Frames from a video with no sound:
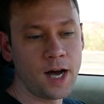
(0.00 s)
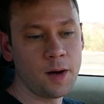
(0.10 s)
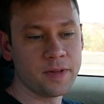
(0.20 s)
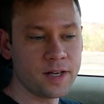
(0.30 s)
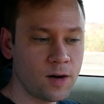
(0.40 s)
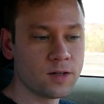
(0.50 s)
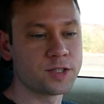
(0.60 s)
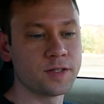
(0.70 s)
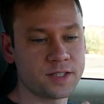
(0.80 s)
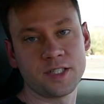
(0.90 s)
Um, and then
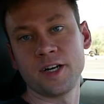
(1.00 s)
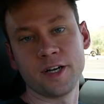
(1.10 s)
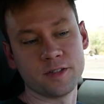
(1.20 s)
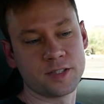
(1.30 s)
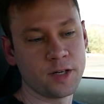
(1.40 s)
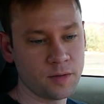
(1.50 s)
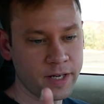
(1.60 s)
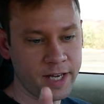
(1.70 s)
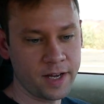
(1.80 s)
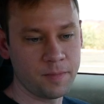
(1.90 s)
also the stereo. So
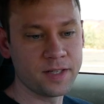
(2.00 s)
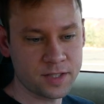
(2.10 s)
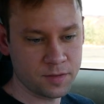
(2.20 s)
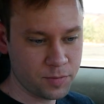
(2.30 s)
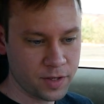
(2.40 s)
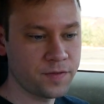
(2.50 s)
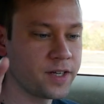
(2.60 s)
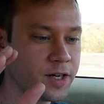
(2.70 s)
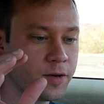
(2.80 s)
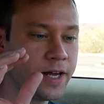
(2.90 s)
like I mentioned
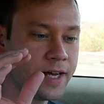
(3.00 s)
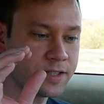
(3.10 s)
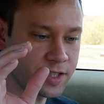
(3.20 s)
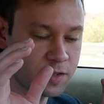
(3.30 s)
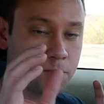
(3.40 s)
briefly, you know, it has this